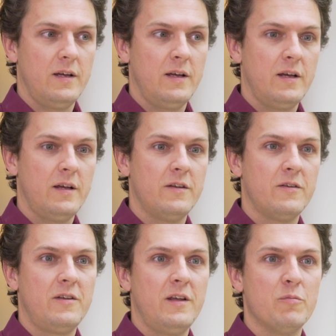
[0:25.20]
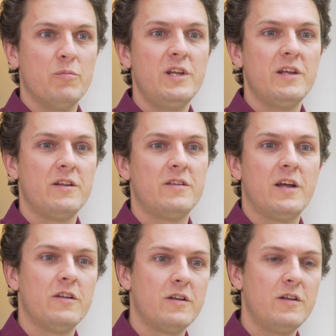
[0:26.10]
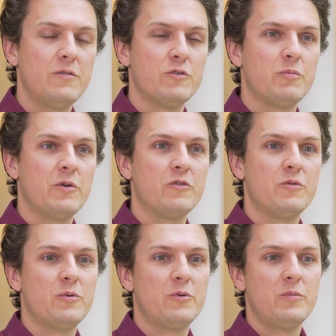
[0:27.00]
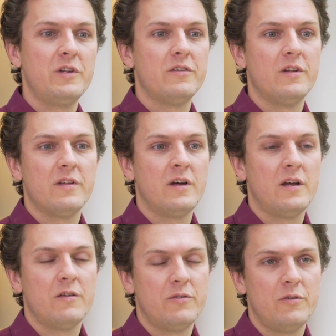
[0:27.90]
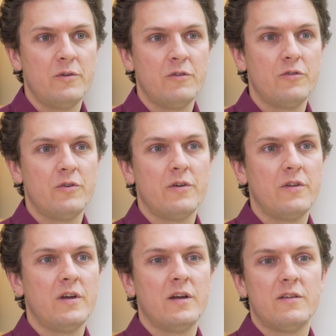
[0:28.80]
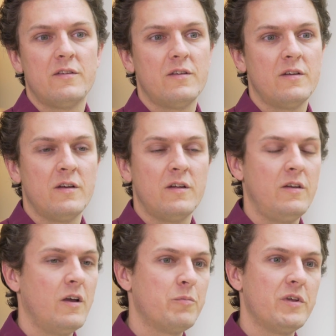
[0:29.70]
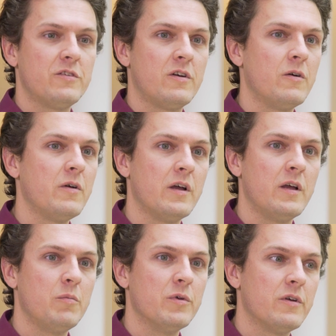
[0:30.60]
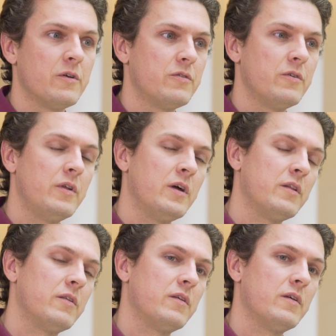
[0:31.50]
And meaning technically responsible means that I have to ensure that the optics are okay, but also that